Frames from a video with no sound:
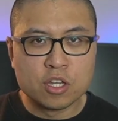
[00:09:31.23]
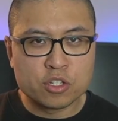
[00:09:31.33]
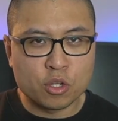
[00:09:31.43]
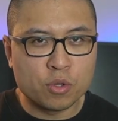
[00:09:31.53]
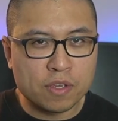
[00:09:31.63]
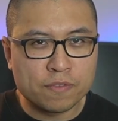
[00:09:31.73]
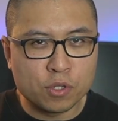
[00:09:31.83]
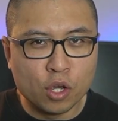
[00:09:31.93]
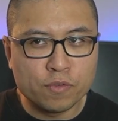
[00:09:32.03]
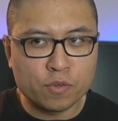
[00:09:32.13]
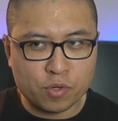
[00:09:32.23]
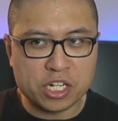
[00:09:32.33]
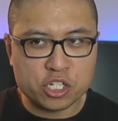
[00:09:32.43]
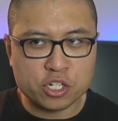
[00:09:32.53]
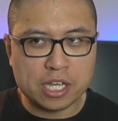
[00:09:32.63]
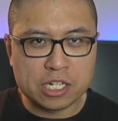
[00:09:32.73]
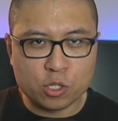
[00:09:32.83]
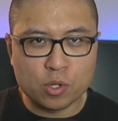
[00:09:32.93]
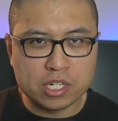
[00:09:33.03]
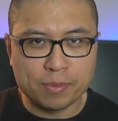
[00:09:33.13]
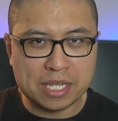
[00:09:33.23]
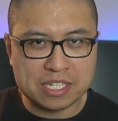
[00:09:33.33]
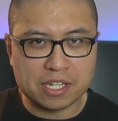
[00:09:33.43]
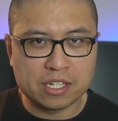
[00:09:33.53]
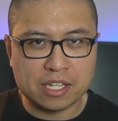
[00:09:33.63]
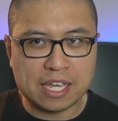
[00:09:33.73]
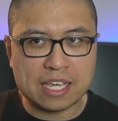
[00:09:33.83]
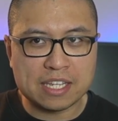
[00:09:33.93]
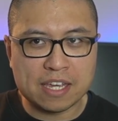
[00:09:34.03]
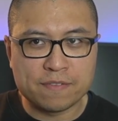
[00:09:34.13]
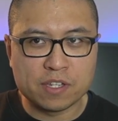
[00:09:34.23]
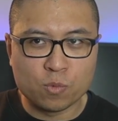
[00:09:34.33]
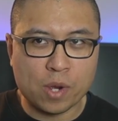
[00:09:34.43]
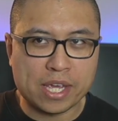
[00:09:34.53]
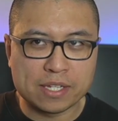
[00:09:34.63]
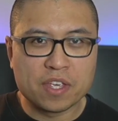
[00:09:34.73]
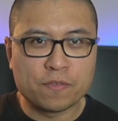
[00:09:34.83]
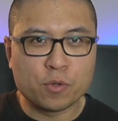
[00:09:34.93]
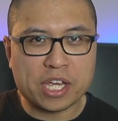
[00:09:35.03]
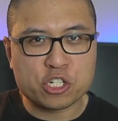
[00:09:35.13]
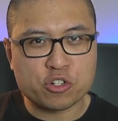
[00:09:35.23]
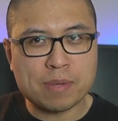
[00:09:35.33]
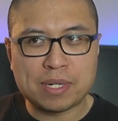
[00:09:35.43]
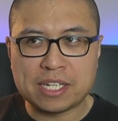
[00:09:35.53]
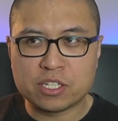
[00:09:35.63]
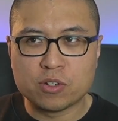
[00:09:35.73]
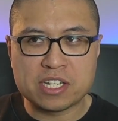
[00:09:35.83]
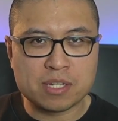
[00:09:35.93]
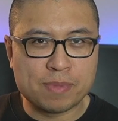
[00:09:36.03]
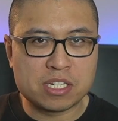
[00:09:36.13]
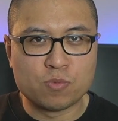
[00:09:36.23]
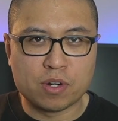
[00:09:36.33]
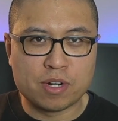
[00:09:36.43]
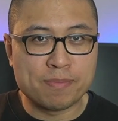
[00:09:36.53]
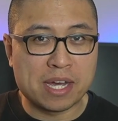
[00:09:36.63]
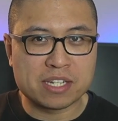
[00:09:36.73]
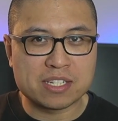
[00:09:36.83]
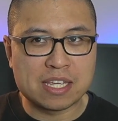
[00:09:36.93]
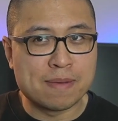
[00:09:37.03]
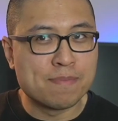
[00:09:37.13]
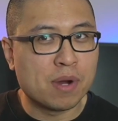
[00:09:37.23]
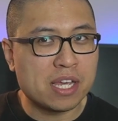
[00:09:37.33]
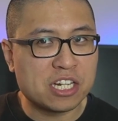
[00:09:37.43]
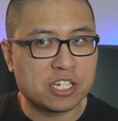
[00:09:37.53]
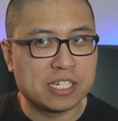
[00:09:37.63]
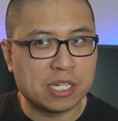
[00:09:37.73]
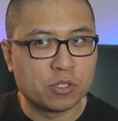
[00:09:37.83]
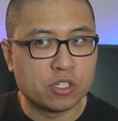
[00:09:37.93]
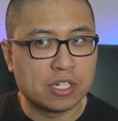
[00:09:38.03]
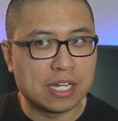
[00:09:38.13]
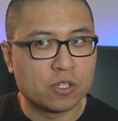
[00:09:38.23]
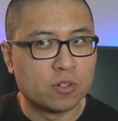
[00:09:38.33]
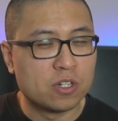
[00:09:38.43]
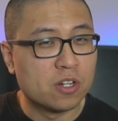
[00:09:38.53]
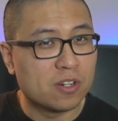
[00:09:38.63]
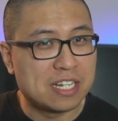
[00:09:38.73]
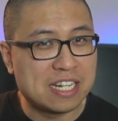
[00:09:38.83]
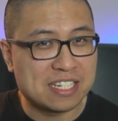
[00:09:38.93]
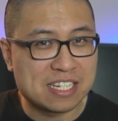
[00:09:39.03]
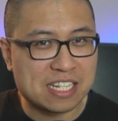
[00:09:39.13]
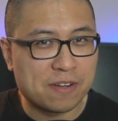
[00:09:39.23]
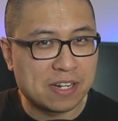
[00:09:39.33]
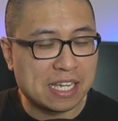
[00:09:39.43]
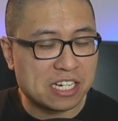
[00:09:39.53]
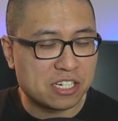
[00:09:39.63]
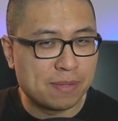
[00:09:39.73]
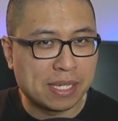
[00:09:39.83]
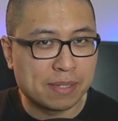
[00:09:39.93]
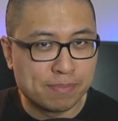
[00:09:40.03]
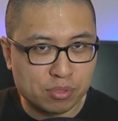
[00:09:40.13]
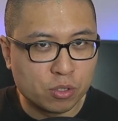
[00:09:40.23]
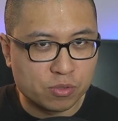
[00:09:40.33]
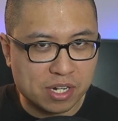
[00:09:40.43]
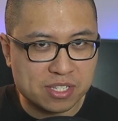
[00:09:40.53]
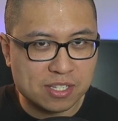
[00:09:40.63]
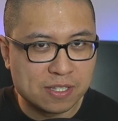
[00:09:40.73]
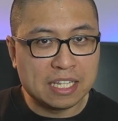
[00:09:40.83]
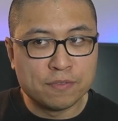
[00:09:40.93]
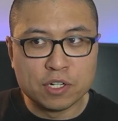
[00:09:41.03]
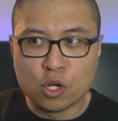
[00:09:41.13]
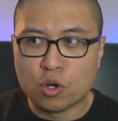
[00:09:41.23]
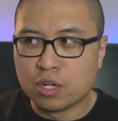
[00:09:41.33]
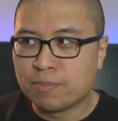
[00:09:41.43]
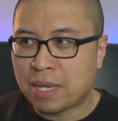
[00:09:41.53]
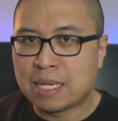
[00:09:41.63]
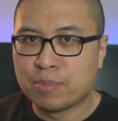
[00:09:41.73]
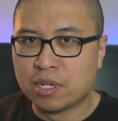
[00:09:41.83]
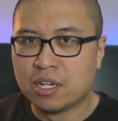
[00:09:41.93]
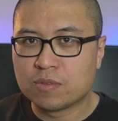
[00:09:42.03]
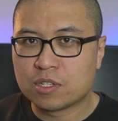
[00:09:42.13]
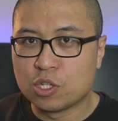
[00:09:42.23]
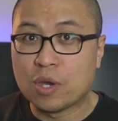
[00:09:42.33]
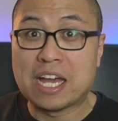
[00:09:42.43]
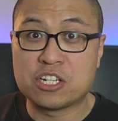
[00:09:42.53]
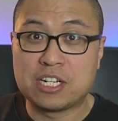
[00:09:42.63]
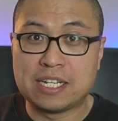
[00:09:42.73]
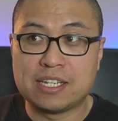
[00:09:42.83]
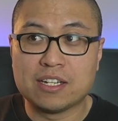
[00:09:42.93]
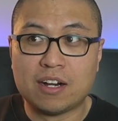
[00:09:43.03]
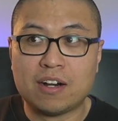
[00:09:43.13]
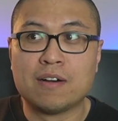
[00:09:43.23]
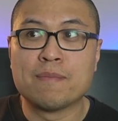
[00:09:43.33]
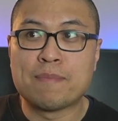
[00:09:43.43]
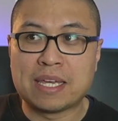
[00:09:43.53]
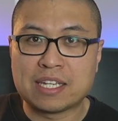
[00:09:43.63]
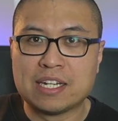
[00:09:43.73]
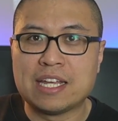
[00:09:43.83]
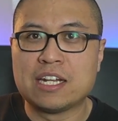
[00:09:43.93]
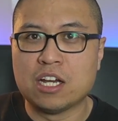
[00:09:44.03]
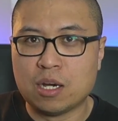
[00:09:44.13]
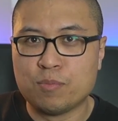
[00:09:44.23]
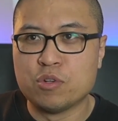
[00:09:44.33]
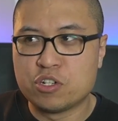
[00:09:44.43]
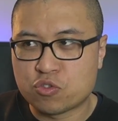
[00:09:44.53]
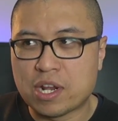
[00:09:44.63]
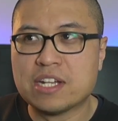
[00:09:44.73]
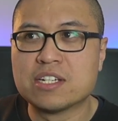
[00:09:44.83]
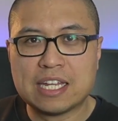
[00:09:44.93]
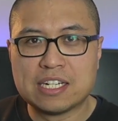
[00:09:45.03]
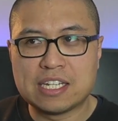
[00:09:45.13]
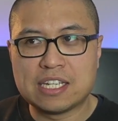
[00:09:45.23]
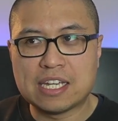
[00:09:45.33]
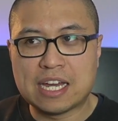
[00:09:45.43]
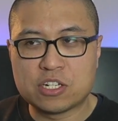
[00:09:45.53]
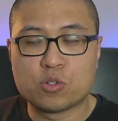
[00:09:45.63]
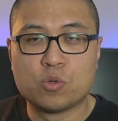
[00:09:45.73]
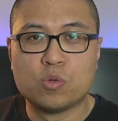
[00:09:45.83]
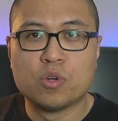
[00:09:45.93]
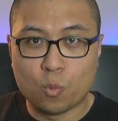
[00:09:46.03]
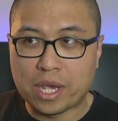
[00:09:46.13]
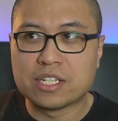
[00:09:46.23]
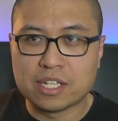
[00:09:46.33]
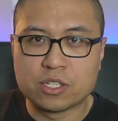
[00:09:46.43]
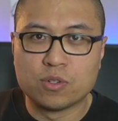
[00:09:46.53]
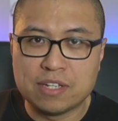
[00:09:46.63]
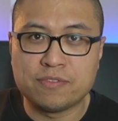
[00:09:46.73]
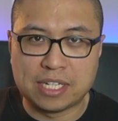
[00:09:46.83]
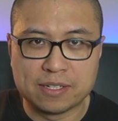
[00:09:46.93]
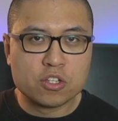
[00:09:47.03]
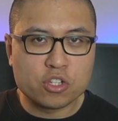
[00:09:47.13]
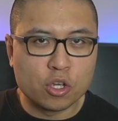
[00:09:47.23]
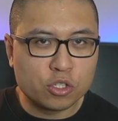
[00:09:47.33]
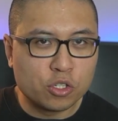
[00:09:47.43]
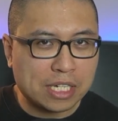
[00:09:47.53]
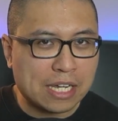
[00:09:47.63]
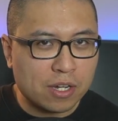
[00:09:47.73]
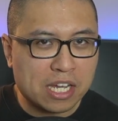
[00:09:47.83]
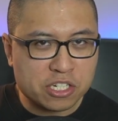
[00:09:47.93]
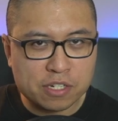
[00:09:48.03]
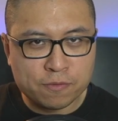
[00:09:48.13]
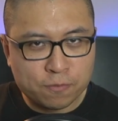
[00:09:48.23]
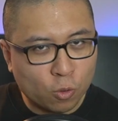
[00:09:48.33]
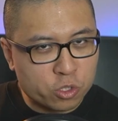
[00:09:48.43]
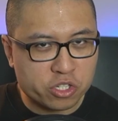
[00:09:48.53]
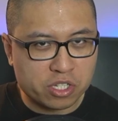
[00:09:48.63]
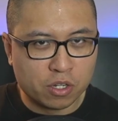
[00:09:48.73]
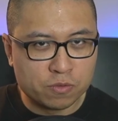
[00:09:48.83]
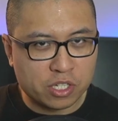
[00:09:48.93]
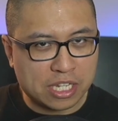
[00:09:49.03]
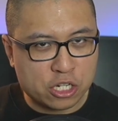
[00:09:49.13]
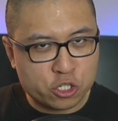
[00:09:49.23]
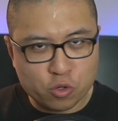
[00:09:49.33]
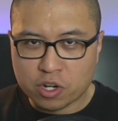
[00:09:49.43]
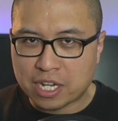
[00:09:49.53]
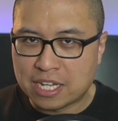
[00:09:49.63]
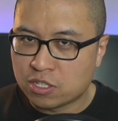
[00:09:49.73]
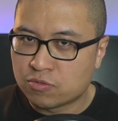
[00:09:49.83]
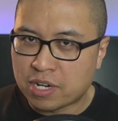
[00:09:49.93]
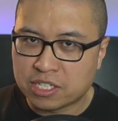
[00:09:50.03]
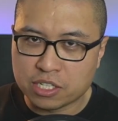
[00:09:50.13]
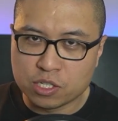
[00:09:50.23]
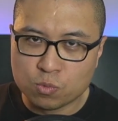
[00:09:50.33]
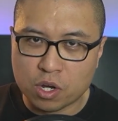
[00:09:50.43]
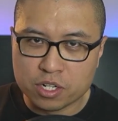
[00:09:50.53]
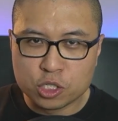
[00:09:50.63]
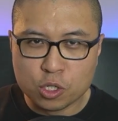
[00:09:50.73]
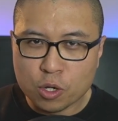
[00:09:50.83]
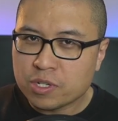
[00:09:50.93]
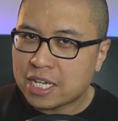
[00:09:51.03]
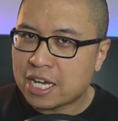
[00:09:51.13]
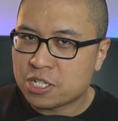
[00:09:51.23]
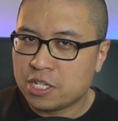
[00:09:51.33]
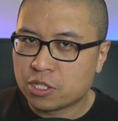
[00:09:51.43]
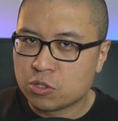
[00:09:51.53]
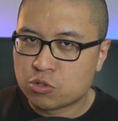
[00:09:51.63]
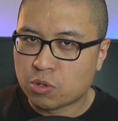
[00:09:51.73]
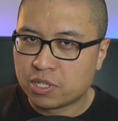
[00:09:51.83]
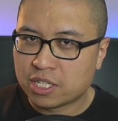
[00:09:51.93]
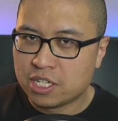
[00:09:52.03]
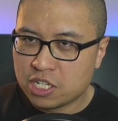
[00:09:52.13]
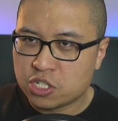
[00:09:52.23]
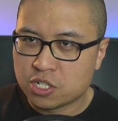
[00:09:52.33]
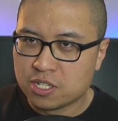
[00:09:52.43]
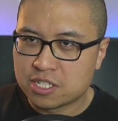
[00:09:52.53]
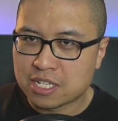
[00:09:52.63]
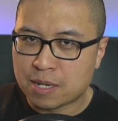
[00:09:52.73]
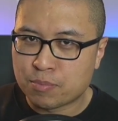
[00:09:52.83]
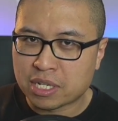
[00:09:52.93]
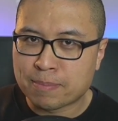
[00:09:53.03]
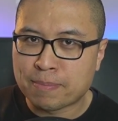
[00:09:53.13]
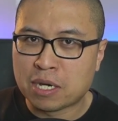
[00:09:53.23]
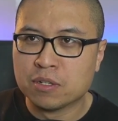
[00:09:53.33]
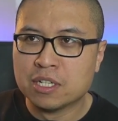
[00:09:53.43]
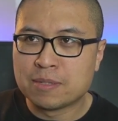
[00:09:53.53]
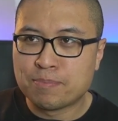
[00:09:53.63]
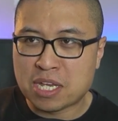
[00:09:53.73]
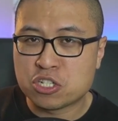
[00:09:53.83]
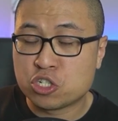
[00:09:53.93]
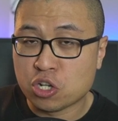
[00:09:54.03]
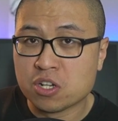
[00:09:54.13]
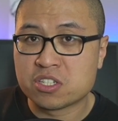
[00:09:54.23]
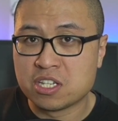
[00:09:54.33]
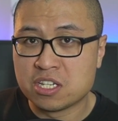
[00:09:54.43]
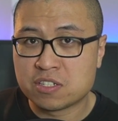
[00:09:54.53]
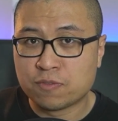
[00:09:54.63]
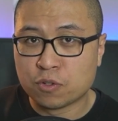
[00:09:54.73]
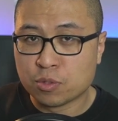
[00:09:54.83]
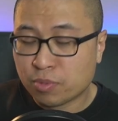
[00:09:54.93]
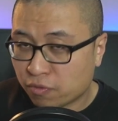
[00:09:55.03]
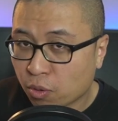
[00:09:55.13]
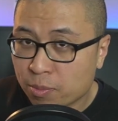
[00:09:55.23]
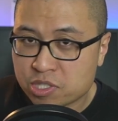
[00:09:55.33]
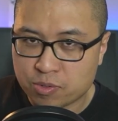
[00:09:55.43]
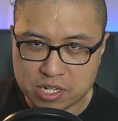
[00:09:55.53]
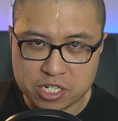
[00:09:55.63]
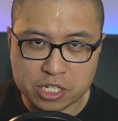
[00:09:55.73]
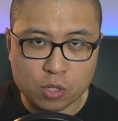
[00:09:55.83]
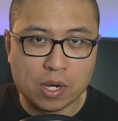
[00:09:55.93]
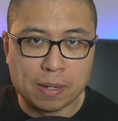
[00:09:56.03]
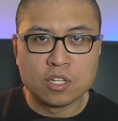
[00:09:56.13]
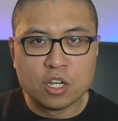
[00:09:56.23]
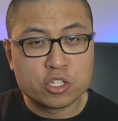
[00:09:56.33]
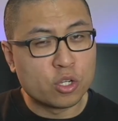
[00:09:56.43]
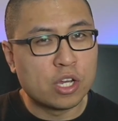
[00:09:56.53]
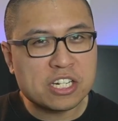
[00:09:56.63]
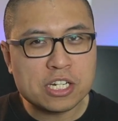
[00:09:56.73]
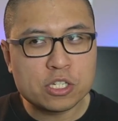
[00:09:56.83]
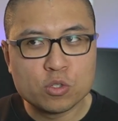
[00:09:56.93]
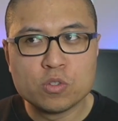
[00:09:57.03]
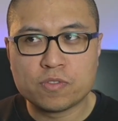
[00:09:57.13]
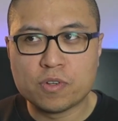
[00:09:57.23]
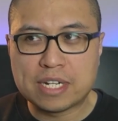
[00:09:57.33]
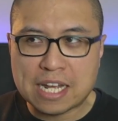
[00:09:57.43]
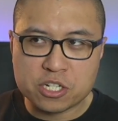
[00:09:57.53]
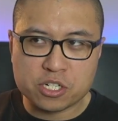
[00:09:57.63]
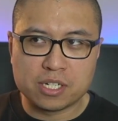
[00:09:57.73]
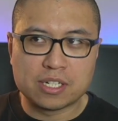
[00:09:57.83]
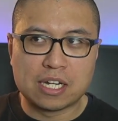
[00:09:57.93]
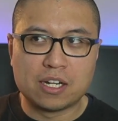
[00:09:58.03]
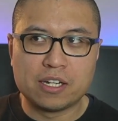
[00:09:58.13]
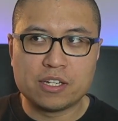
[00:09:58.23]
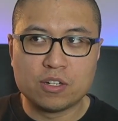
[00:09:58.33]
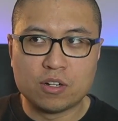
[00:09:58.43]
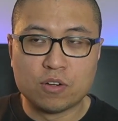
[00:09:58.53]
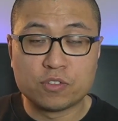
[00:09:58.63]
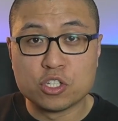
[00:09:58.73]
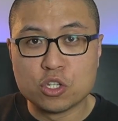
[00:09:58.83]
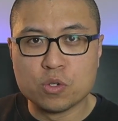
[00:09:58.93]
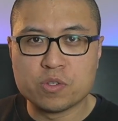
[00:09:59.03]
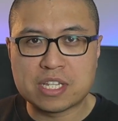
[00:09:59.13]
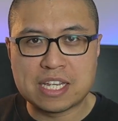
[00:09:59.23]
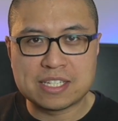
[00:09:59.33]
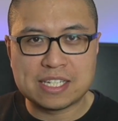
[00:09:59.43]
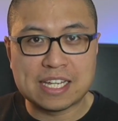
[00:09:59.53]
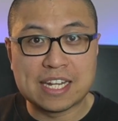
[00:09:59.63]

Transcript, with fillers: So if you overreach and you end up hitting a heavier weight, if you extrapolate your estimated one rep max, it might actually tell you that you're not necessarily actually making progress, even though on paper you actually are making an upward trend in the actual weight that you're lifting. So you cannot actually force yourself to get stronger at the rate that you want. You only actually control the conditions that bring about the best chances for your performance to actually go up. So an actually useful analogy that I often use is the